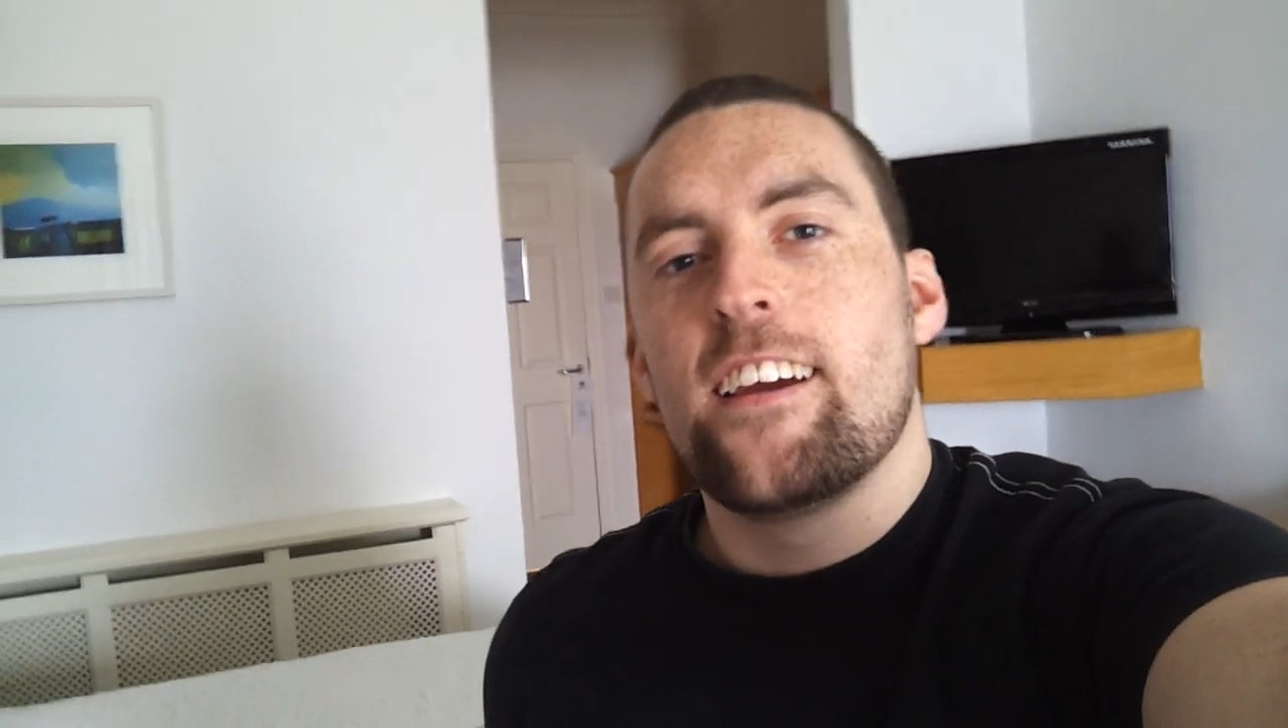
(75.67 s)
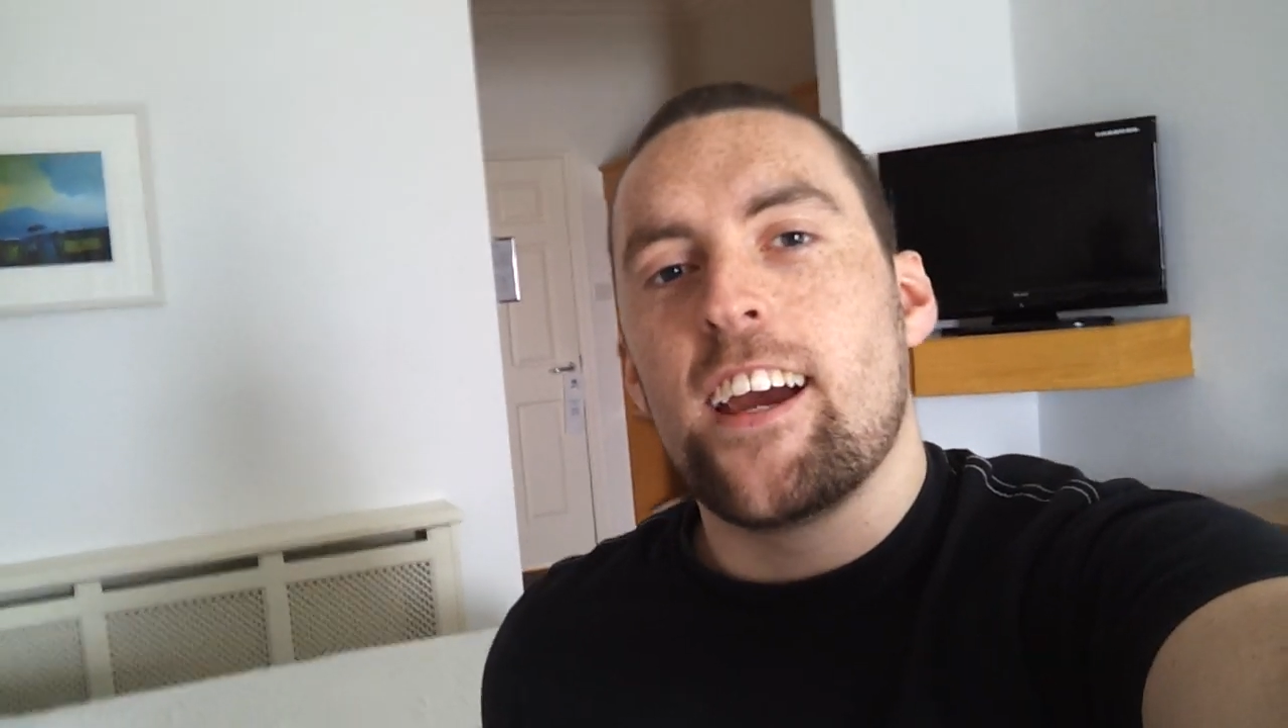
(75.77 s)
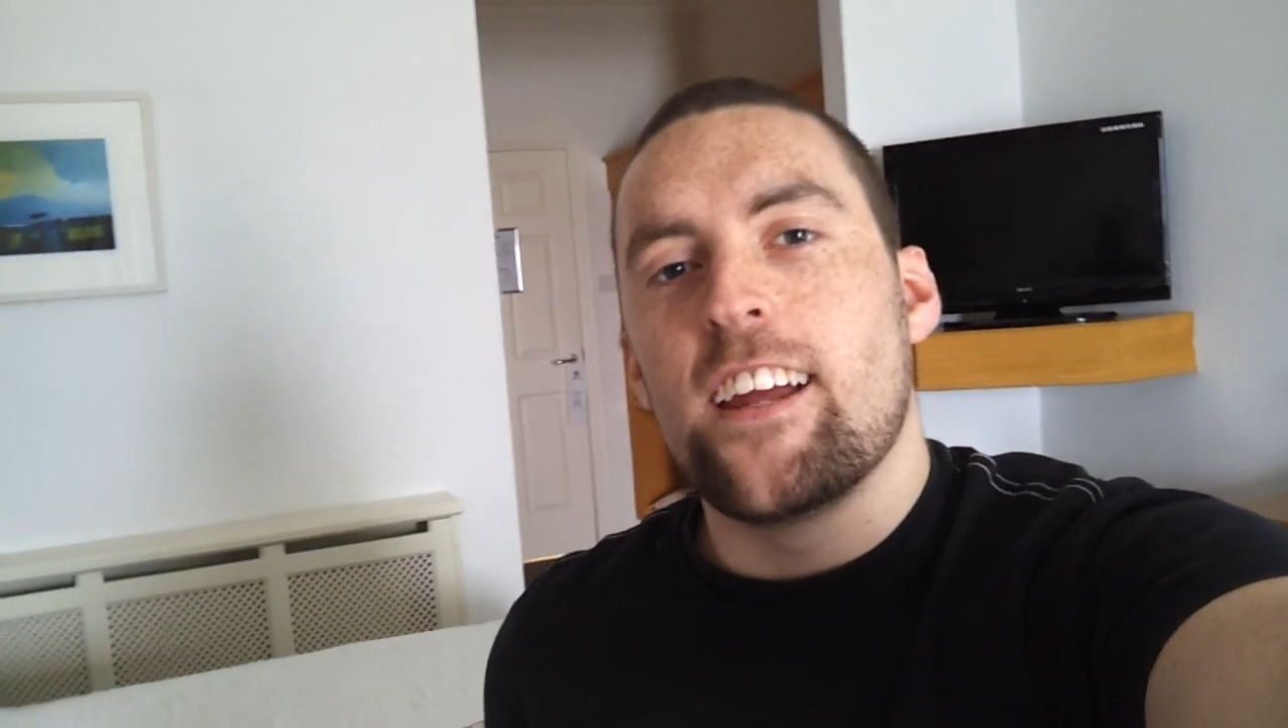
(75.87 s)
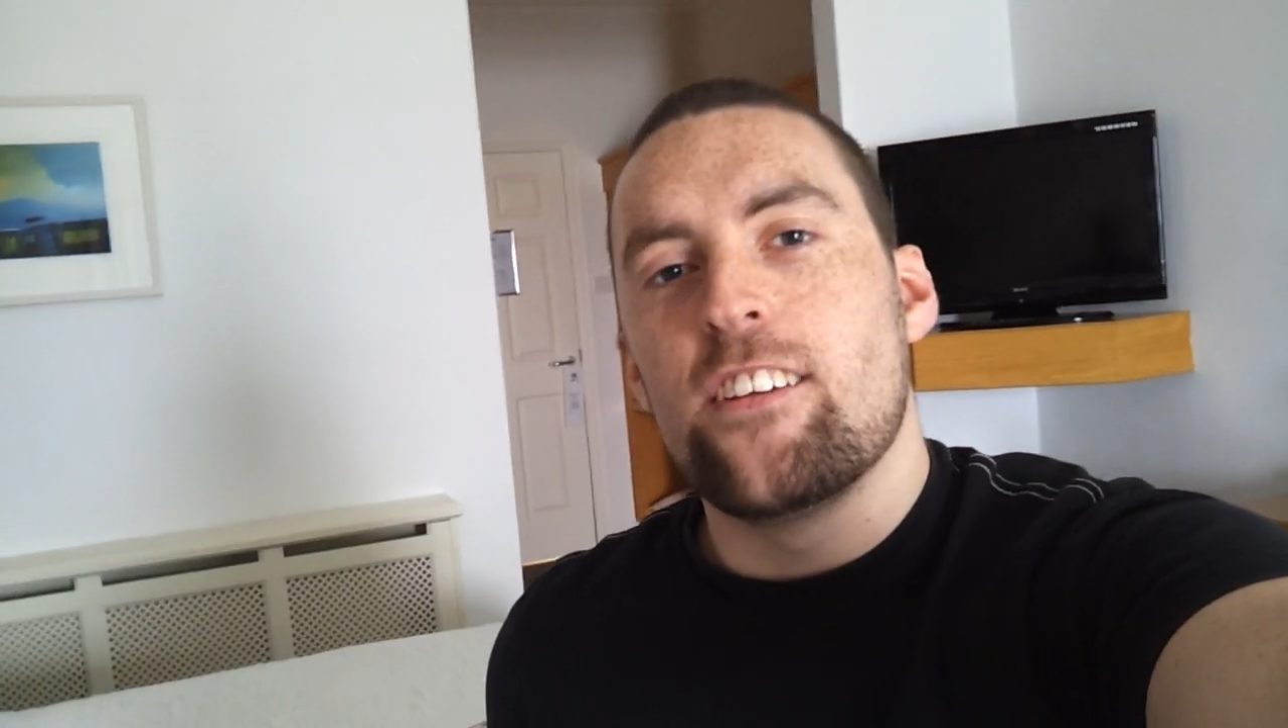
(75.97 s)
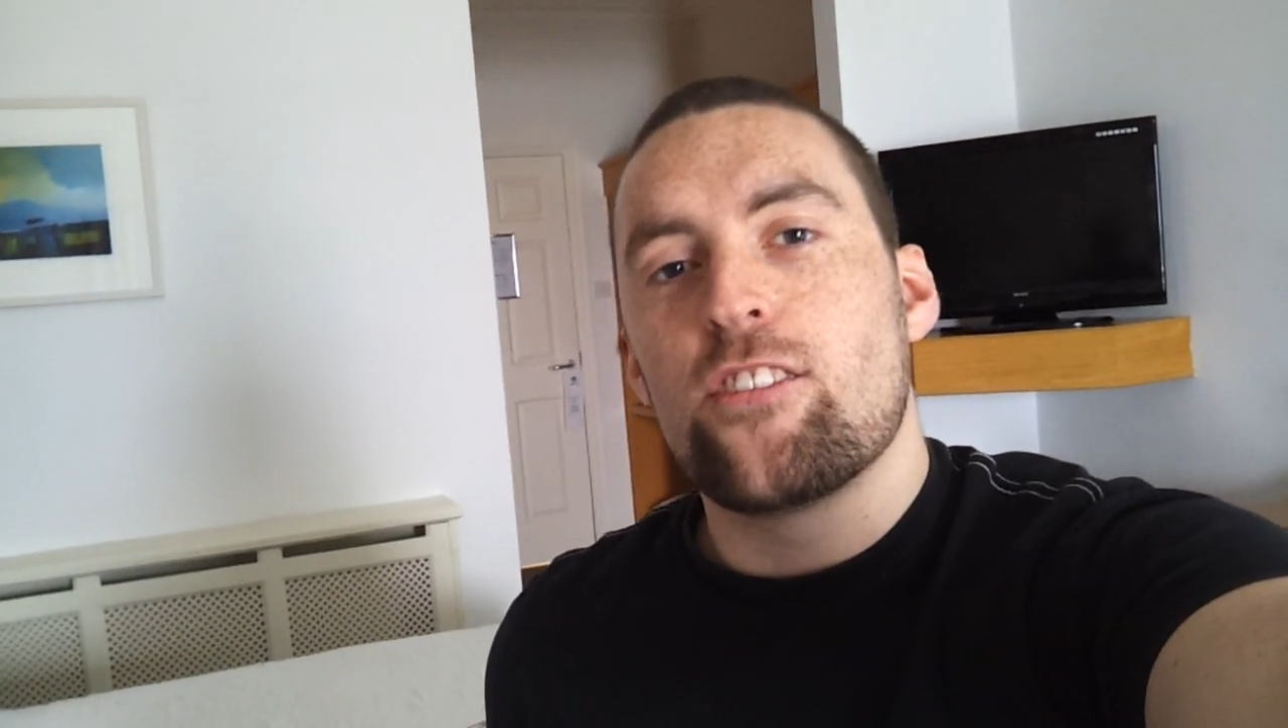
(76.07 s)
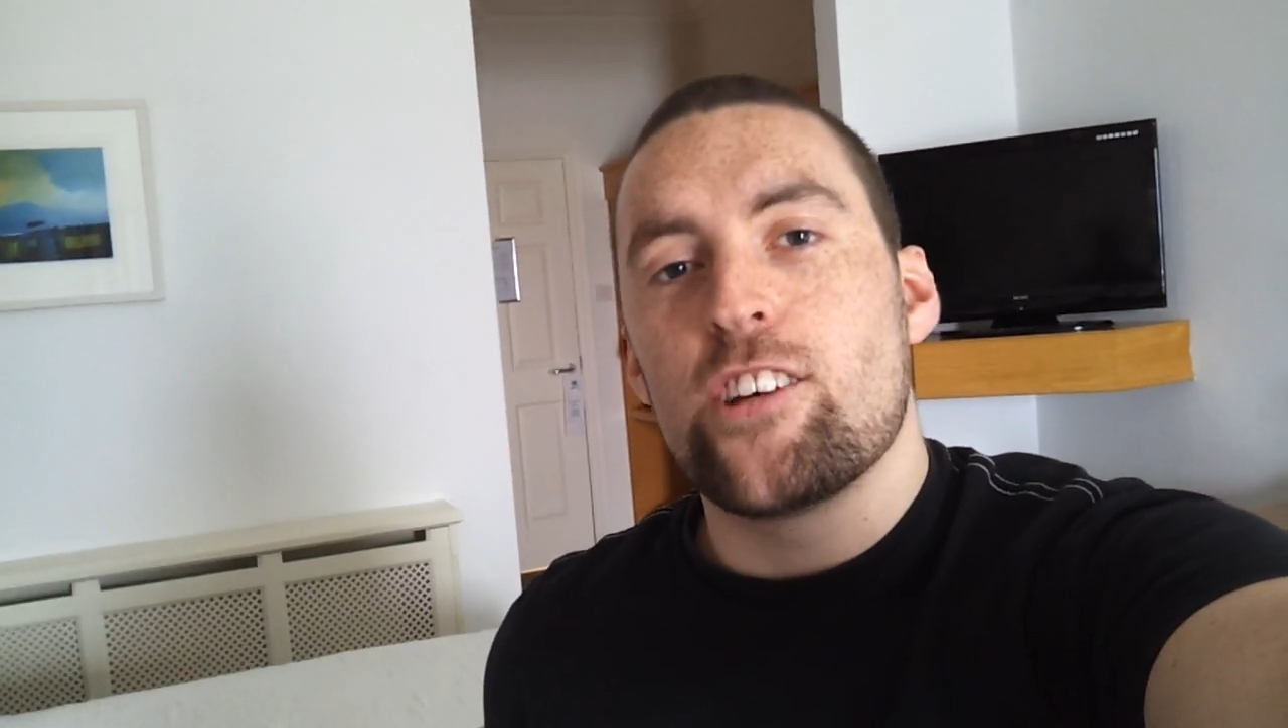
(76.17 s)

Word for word: and show